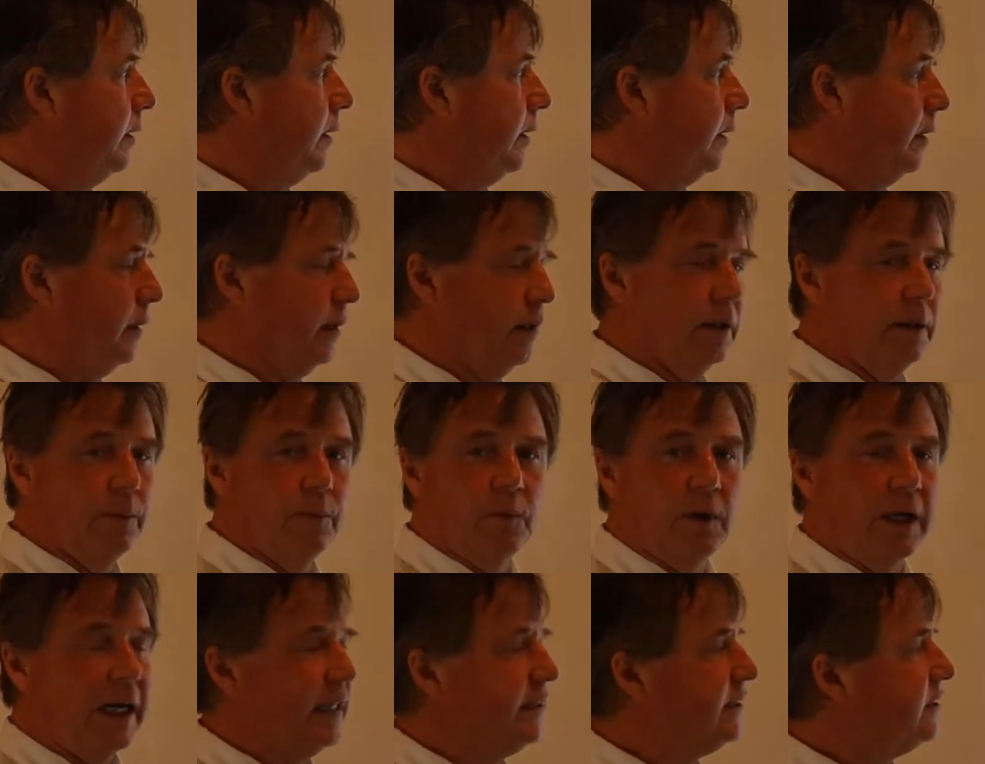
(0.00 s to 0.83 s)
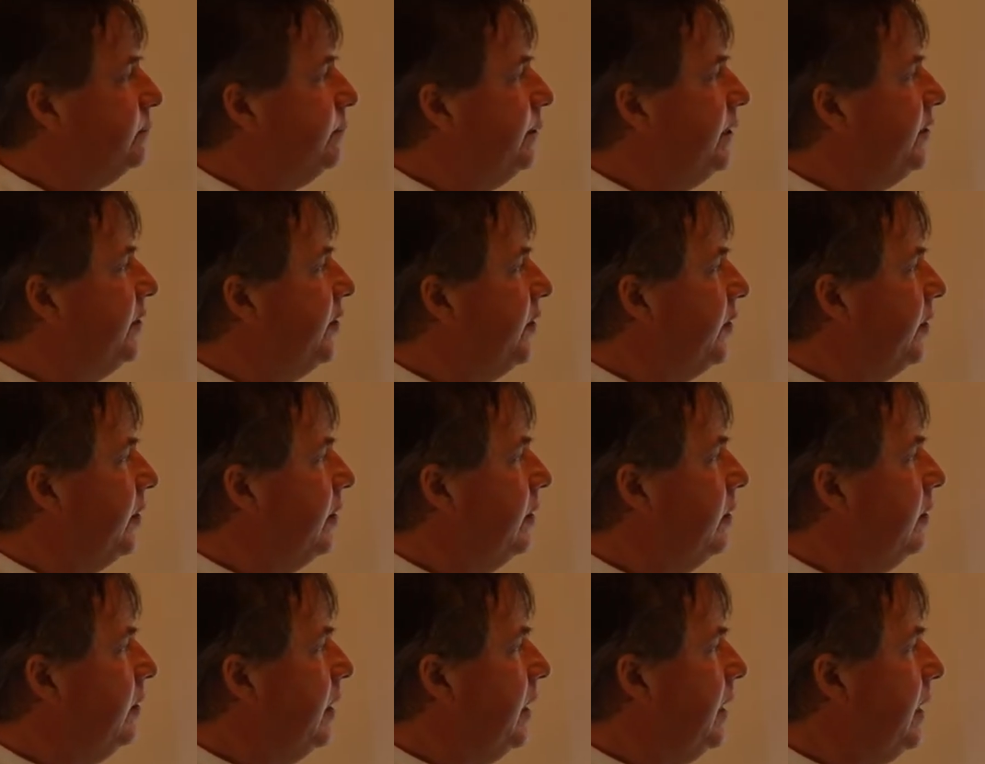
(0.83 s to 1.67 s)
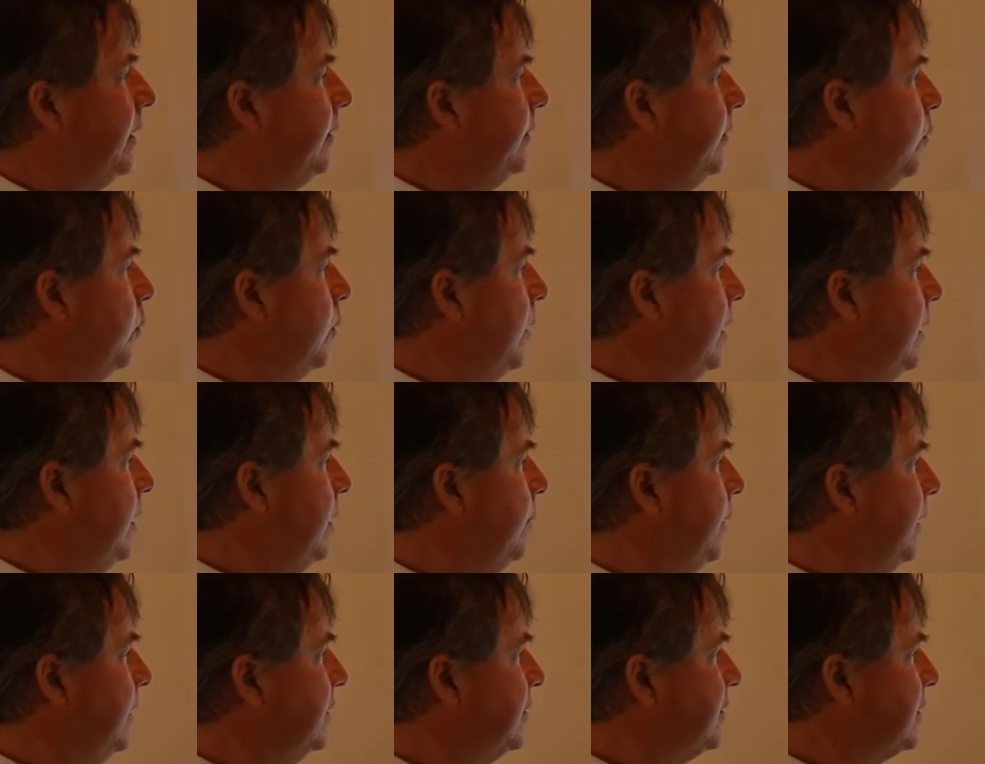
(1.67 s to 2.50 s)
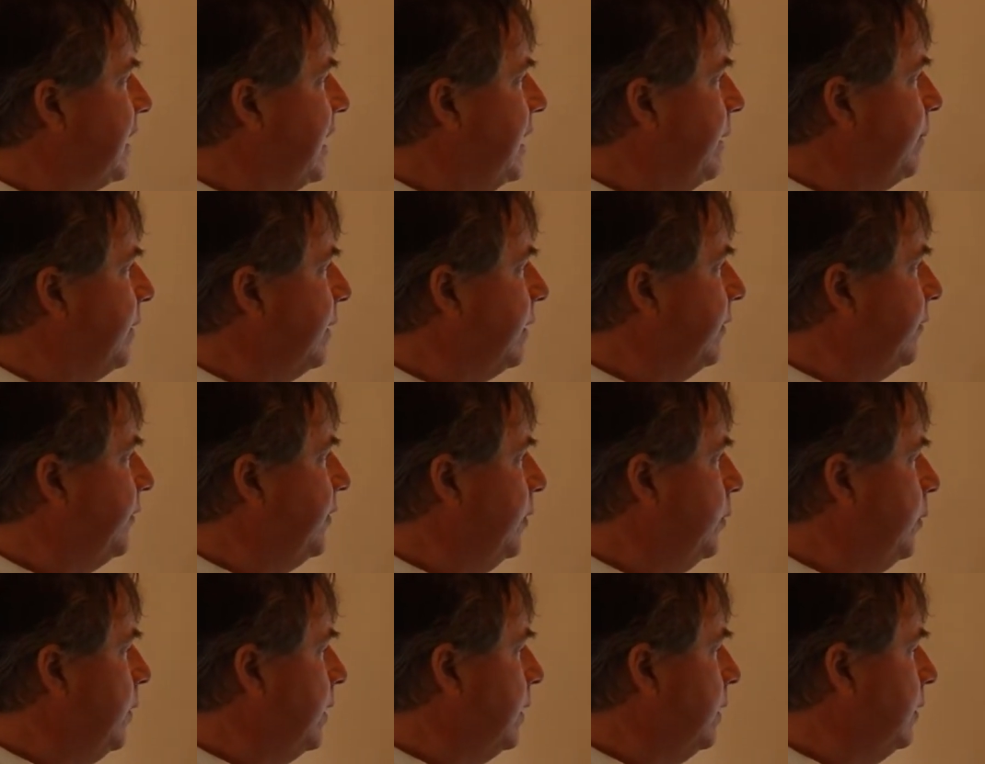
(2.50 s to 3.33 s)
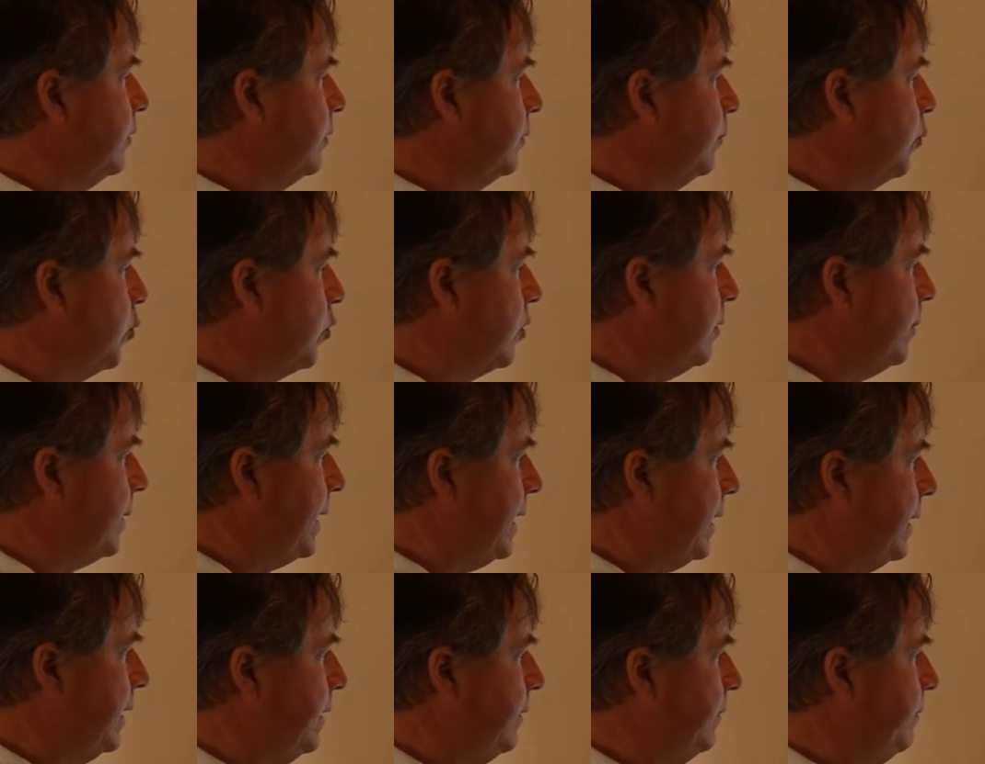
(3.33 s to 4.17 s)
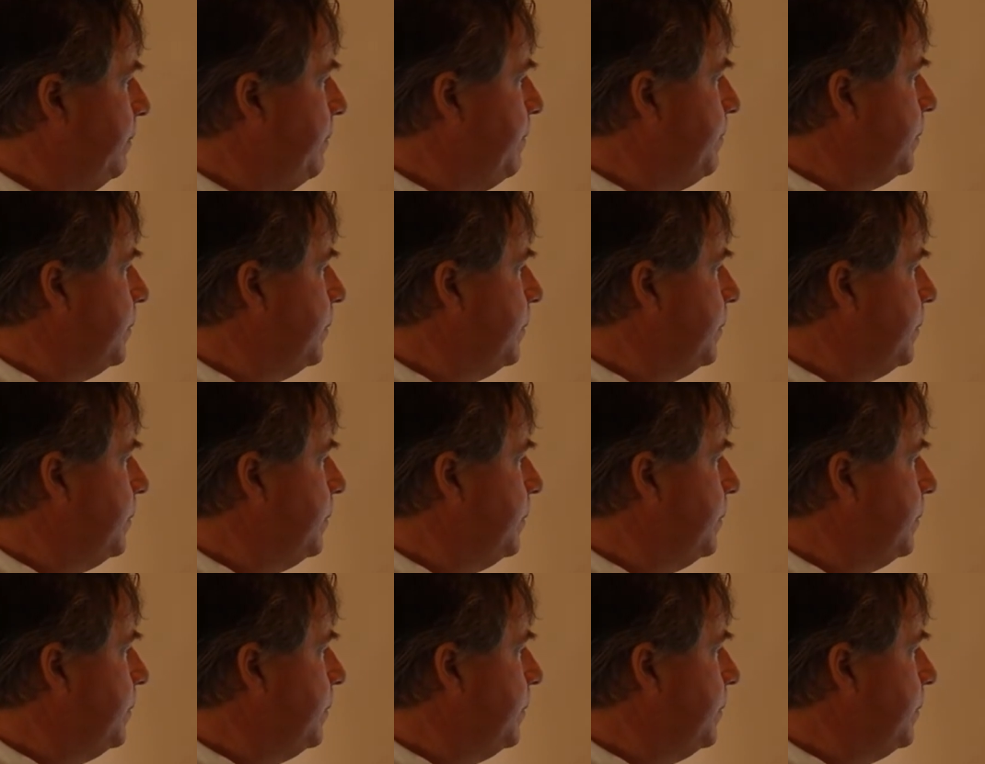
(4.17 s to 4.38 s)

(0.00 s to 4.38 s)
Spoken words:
Lots of material on the web on this topic if you want to learn more about it.